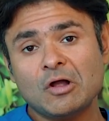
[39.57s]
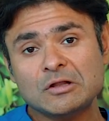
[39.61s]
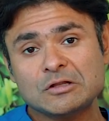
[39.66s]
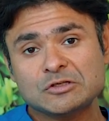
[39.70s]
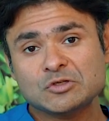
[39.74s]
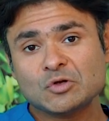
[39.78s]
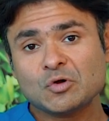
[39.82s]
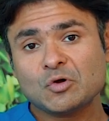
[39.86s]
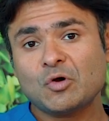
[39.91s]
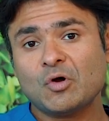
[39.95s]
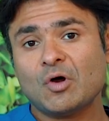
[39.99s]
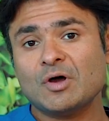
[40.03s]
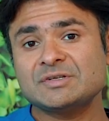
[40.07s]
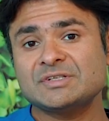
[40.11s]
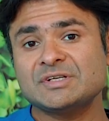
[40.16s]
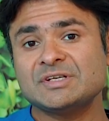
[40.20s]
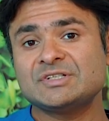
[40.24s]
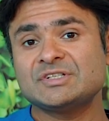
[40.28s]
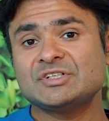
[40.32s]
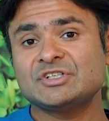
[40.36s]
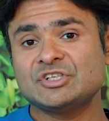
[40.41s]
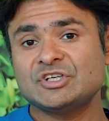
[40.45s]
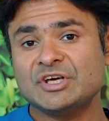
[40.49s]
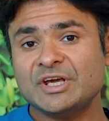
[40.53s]
also
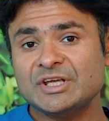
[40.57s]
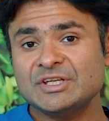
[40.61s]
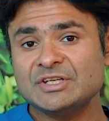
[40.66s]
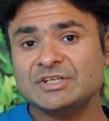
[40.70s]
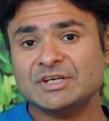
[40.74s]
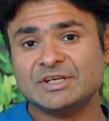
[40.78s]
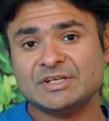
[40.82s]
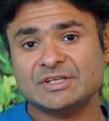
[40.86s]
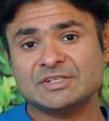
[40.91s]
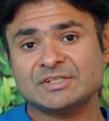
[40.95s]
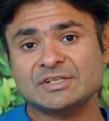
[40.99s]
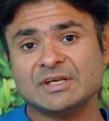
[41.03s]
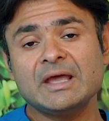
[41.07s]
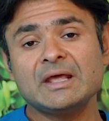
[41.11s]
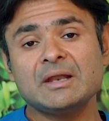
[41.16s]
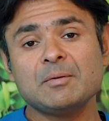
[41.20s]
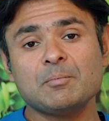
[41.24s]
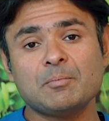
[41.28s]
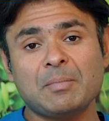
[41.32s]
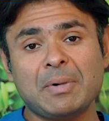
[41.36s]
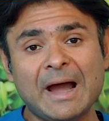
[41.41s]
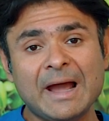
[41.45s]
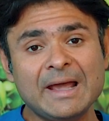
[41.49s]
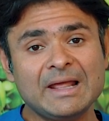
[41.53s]
causes changes
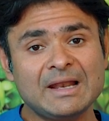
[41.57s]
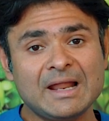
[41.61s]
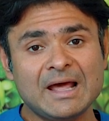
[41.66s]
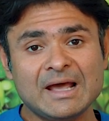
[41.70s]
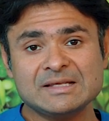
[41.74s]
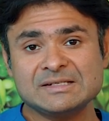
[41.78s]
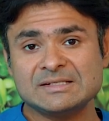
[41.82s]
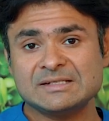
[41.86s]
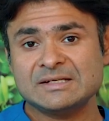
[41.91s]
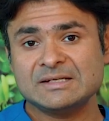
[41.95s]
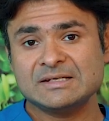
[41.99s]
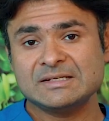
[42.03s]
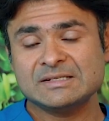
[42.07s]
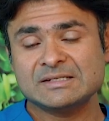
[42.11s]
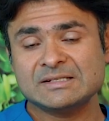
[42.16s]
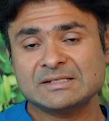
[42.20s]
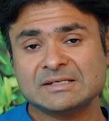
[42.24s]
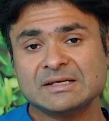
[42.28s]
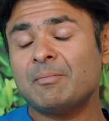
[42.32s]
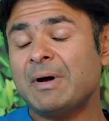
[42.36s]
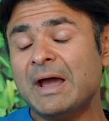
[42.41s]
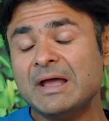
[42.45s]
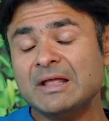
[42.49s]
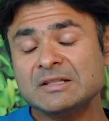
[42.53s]
in bile
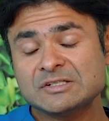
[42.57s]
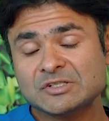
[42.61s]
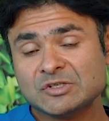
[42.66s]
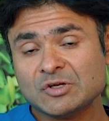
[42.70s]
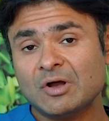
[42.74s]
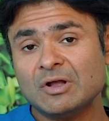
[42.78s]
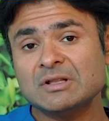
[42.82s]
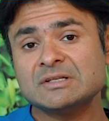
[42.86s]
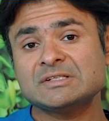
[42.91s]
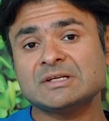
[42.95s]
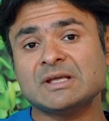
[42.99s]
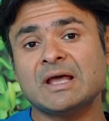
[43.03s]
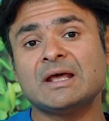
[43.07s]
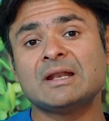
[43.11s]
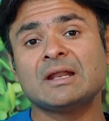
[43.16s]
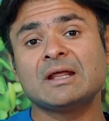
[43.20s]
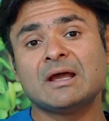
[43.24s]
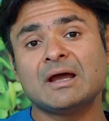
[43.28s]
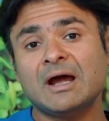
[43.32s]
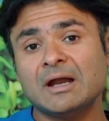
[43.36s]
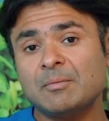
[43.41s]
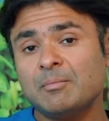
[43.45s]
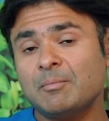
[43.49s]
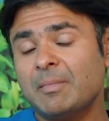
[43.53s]
acids, bile salts,
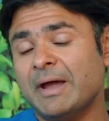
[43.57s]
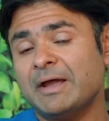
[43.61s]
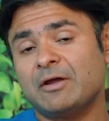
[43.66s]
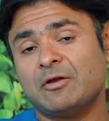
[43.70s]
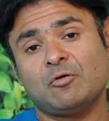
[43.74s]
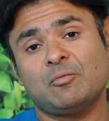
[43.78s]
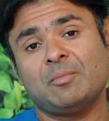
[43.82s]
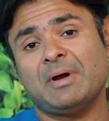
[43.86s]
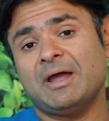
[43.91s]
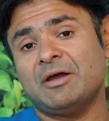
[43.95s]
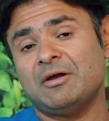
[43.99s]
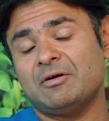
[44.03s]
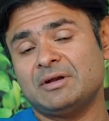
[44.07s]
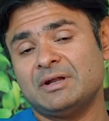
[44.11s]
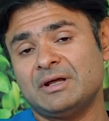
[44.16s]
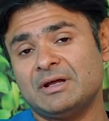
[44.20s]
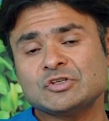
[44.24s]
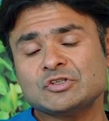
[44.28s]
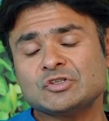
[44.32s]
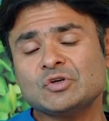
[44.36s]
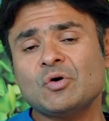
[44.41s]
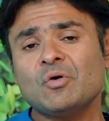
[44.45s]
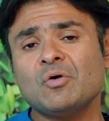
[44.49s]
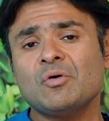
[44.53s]
and gut microbiota.
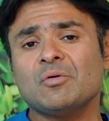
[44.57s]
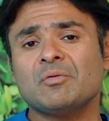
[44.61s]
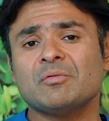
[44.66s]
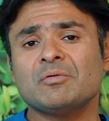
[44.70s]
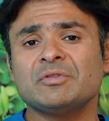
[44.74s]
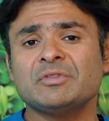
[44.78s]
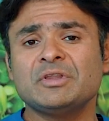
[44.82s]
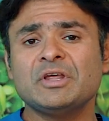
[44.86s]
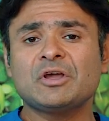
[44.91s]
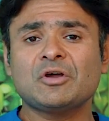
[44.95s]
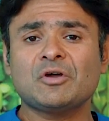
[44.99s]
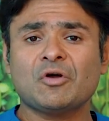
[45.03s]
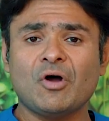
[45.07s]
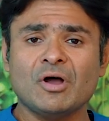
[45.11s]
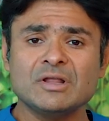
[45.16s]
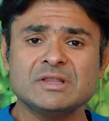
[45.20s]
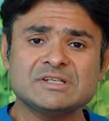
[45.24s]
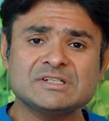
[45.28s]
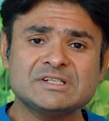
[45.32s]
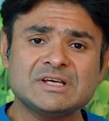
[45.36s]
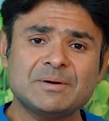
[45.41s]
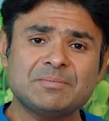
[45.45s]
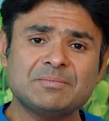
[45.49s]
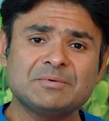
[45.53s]
So the
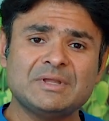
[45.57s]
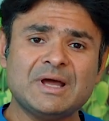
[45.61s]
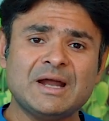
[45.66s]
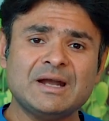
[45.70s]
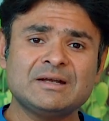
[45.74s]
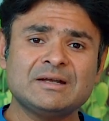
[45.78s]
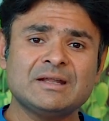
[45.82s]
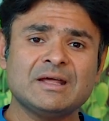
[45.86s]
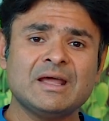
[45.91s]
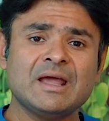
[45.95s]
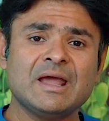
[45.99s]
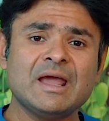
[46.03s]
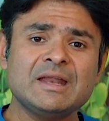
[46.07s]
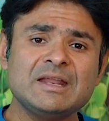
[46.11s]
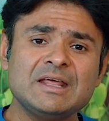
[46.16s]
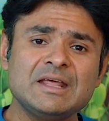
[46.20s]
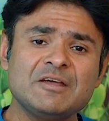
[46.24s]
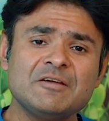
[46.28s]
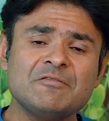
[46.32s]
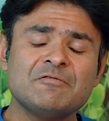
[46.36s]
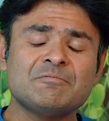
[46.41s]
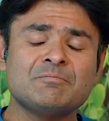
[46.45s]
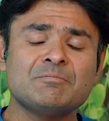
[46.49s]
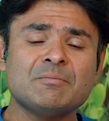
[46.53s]
concept that
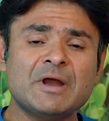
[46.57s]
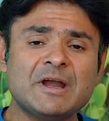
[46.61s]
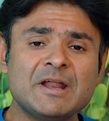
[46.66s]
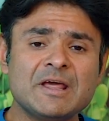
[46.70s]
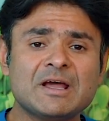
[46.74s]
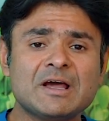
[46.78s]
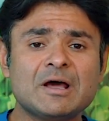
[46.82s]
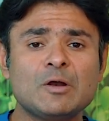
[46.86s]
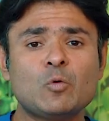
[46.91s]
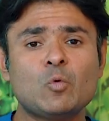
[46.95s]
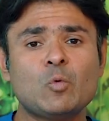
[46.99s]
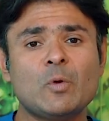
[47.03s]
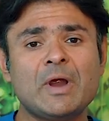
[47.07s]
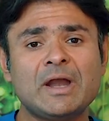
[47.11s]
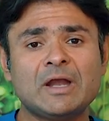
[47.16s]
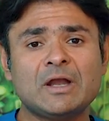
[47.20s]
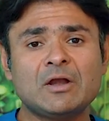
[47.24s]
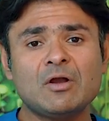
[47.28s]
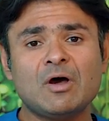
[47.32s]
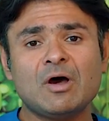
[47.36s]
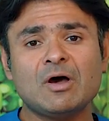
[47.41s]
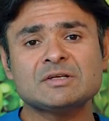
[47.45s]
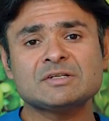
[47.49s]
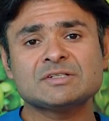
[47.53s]
any medical
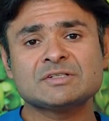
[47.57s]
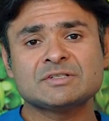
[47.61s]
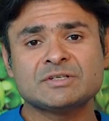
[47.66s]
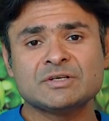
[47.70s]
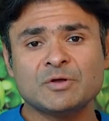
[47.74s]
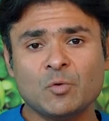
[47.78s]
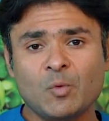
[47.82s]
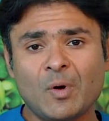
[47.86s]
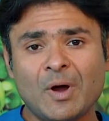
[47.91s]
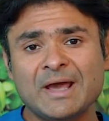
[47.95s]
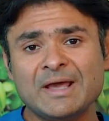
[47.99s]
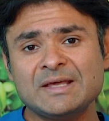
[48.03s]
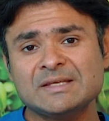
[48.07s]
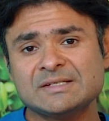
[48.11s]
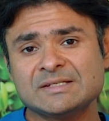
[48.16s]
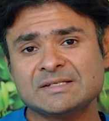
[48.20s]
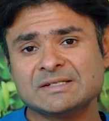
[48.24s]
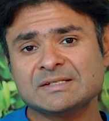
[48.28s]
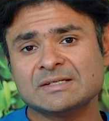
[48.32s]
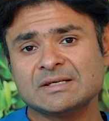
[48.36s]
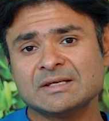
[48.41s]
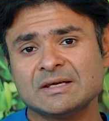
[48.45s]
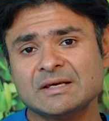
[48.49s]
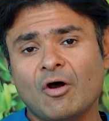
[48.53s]
weight loss device